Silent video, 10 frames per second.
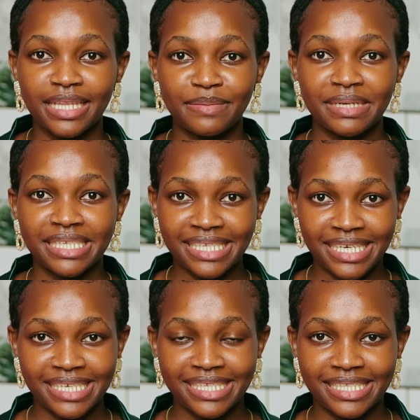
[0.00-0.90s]
Number
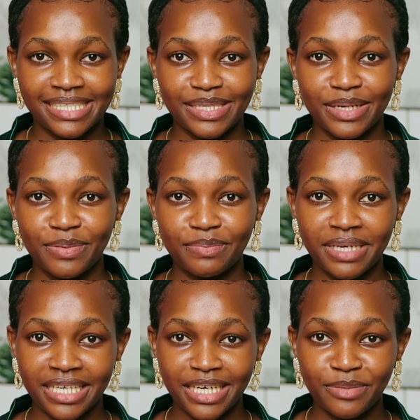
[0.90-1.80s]
6,
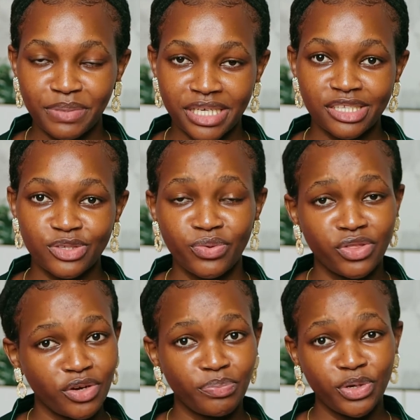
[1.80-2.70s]
making peace
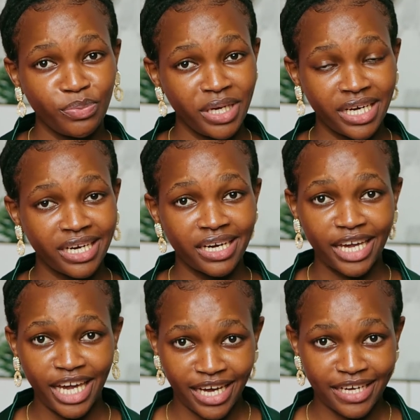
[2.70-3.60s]
with your pubic
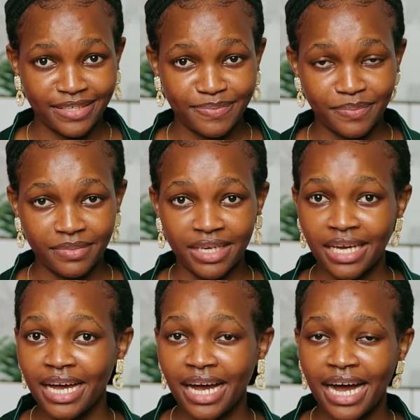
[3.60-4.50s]
hair.
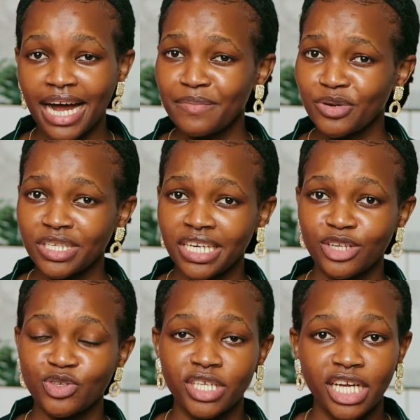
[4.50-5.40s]
I'm not
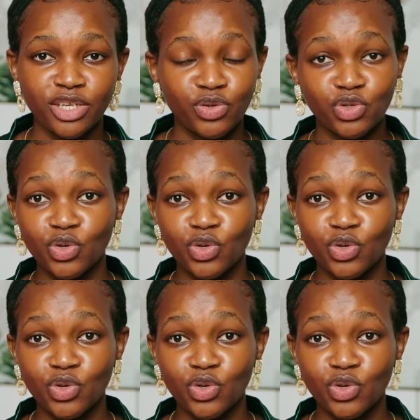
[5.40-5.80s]
here to tell you